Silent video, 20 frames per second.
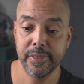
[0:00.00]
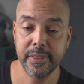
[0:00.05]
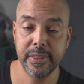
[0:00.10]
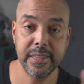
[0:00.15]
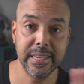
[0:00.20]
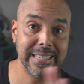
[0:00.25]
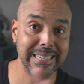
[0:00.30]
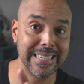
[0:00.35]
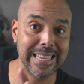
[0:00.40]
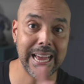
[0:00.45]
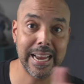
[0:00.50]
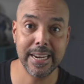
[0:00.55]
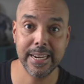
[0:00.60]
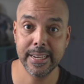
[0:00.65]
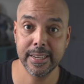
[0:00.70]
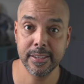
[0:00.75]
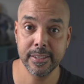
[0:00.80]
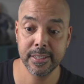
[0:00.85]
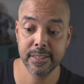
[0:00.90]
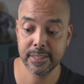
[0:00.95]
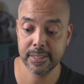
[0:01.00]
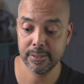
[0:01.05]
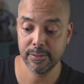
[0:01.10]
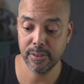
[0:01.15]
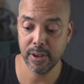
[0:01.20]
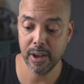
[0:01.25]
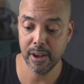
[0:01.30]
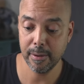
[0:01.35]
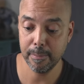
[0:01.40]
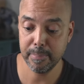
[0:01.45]
the settings
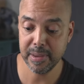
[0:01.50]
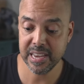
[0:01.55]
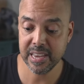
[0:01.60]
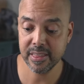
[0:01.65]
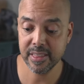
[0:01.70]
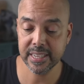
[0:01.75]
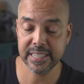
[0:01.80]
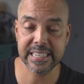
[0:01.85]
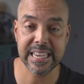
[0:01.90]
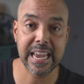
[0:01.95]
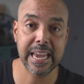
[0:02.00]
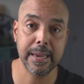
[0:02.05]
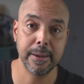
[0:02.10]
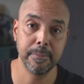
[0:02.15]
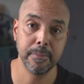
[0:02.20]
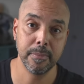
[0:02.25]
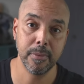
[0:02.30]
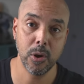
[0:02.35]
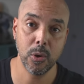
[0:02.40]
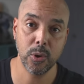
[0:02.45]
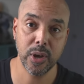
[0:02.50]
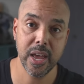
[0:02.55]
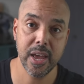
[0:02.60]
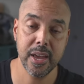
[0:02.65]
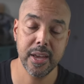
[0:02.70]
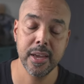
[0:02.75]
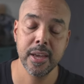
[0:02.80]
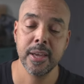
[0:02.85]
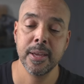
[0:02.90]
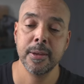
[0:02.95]
uh, being the same,
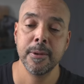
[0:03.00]
okay?